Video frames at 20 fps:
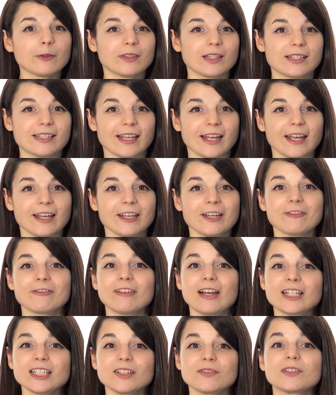the day
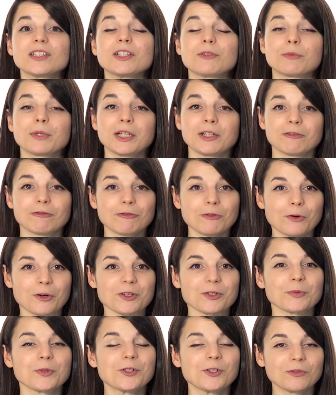effectively reinforce
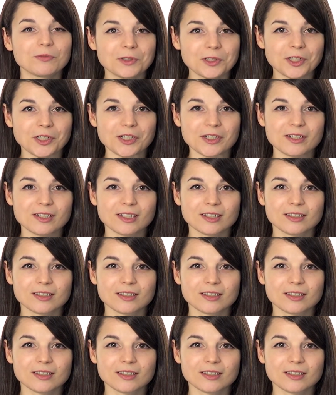what you've learned.